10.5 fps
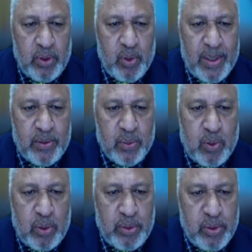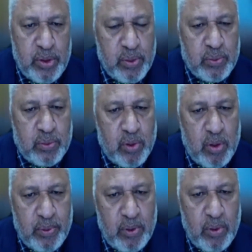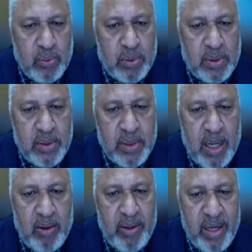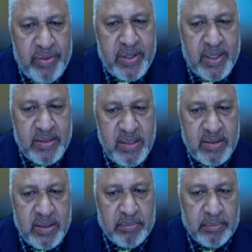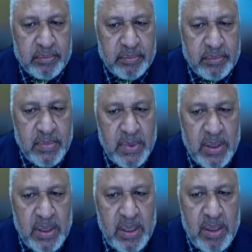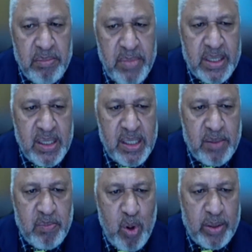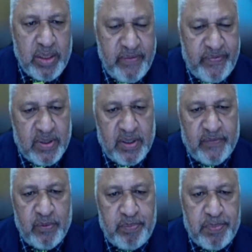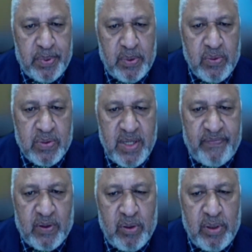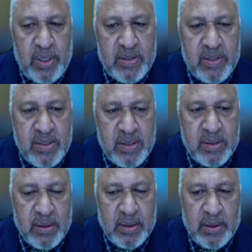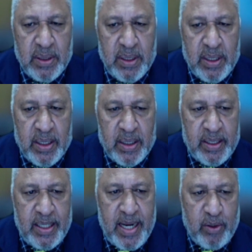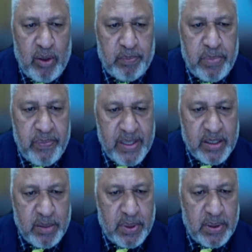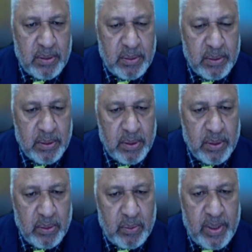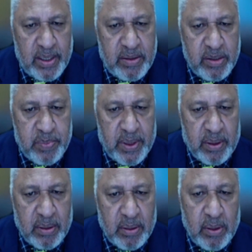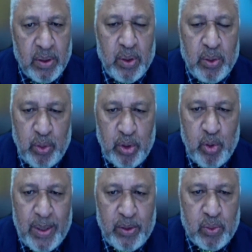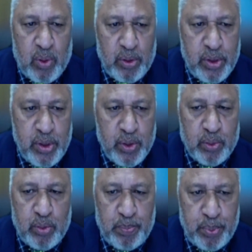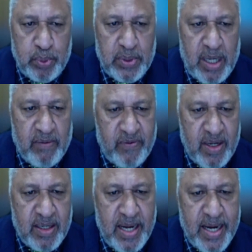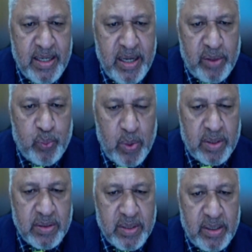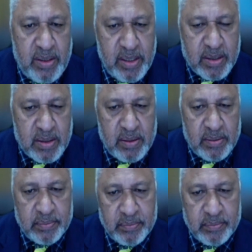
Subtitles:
Do you want to continue to overload our healthcare system, making it more difficult for people who suffer conditions that are not preventable to get treatment? Do you want to continue to put our frontline health workers at risk?